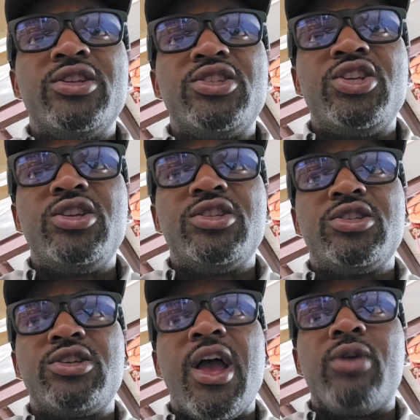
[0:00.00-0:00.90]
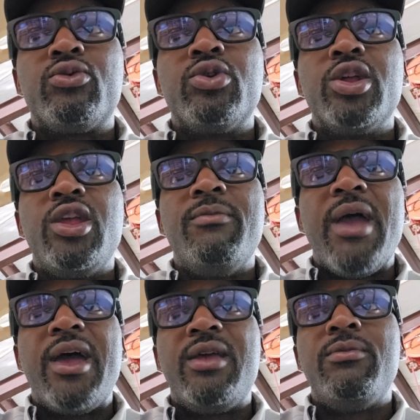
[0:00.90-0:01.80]
and she just got really
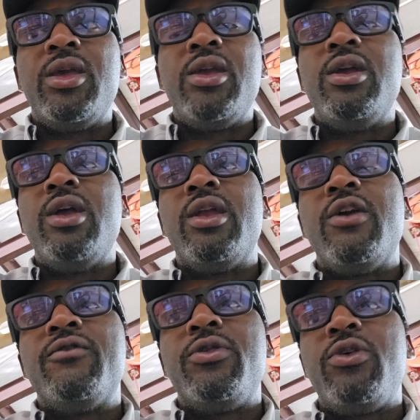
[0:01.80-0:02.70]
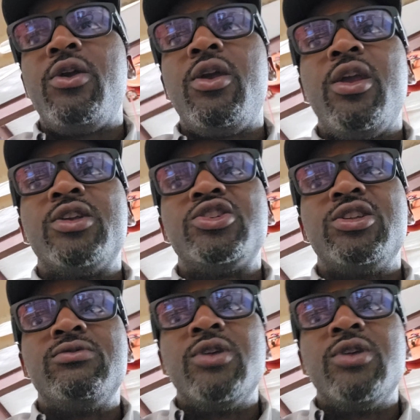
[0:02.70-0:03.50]
mad at me and everything. And